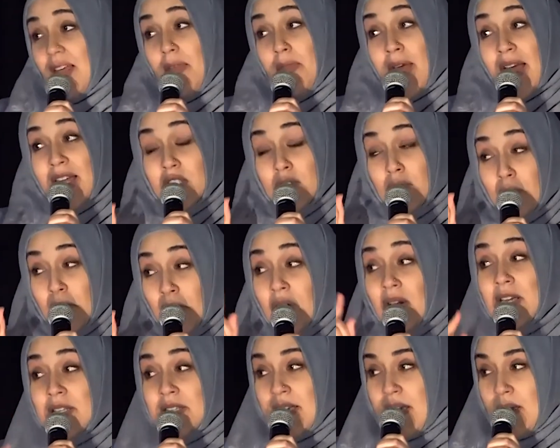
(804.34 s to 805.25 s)
That's
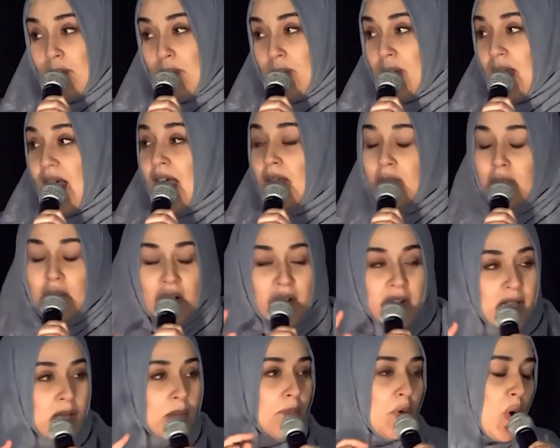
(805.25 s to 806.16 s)
very deep and
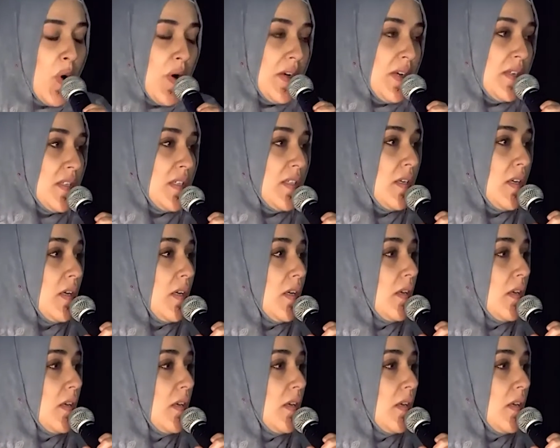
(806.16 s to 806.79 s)
very important.